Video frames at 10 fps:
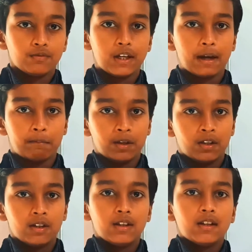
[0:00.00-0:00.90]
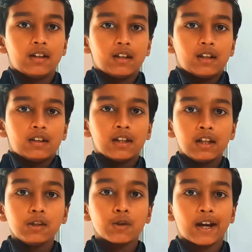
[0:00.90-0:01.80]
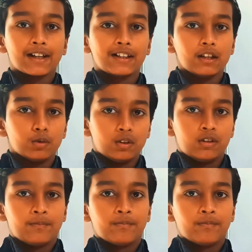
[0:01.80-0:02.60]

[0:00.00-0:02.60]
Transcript: will happen till you get the loan.